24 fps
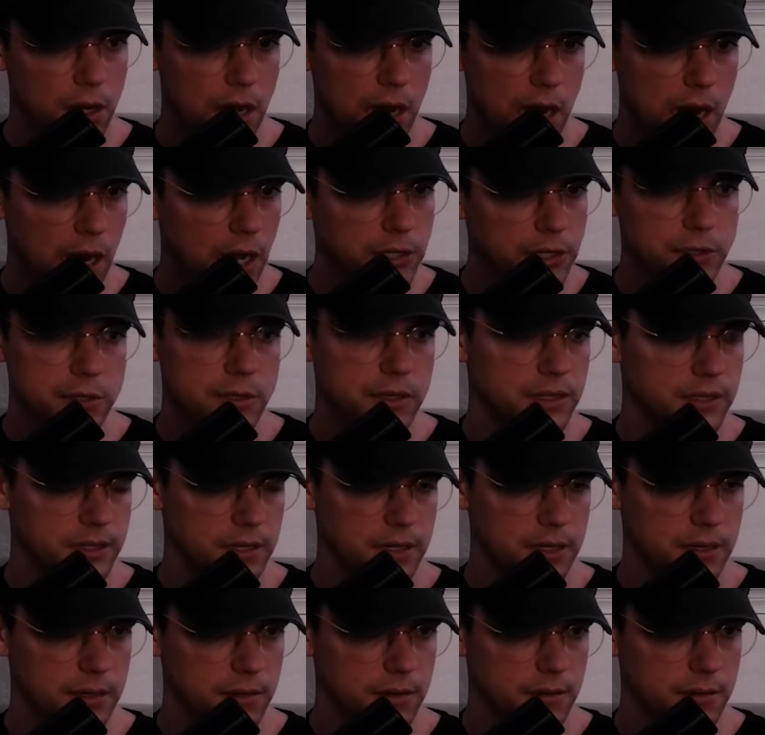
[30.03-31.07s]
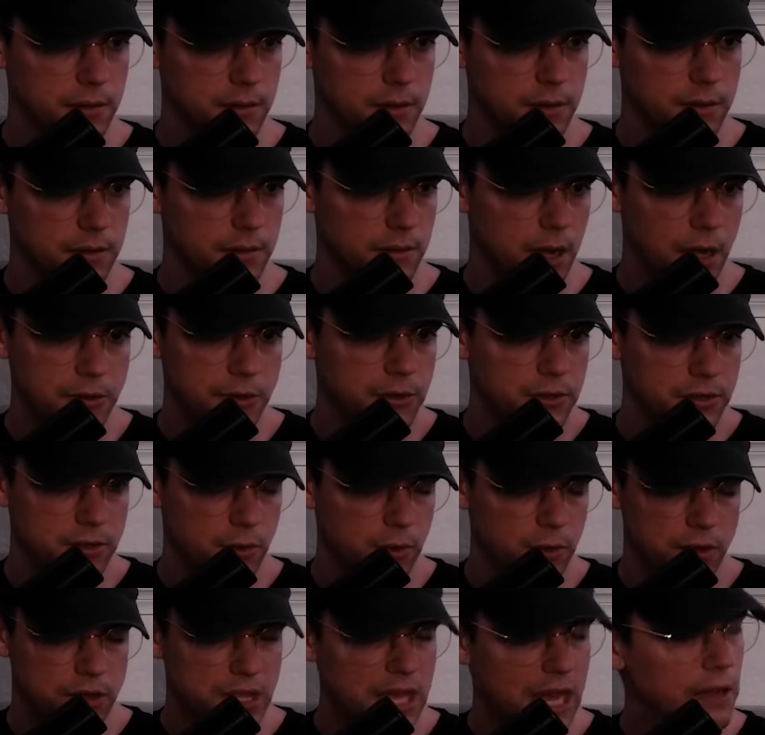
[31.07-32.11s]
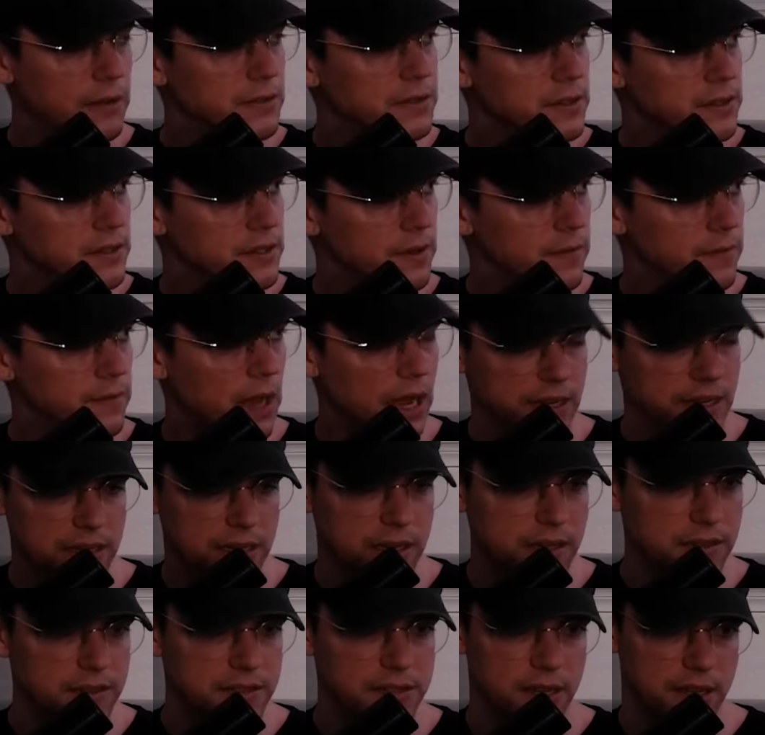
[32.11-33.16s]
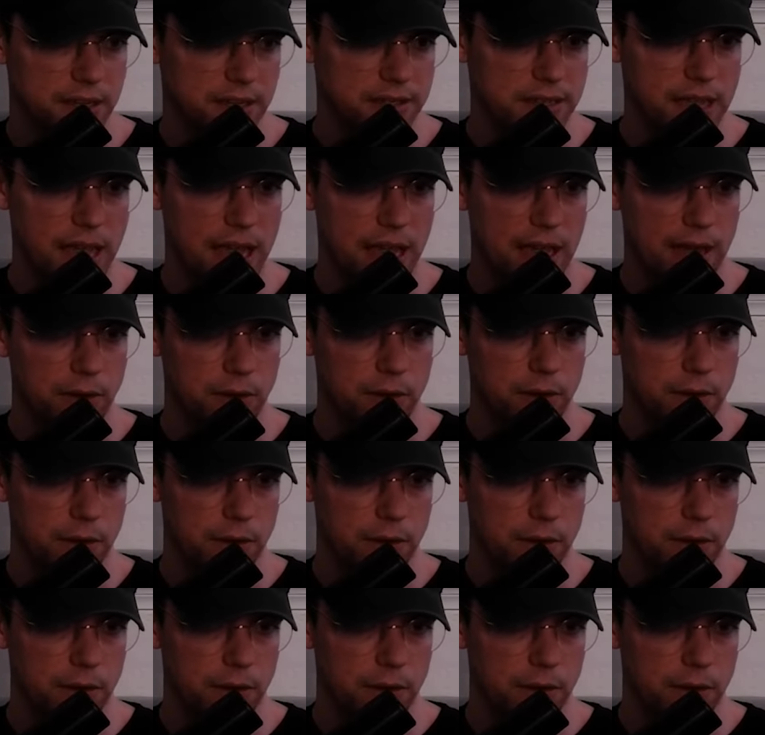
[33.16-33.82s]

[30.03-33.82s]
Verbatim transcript: hundreds and uh, hundreds or thousands of ideas that he's had or,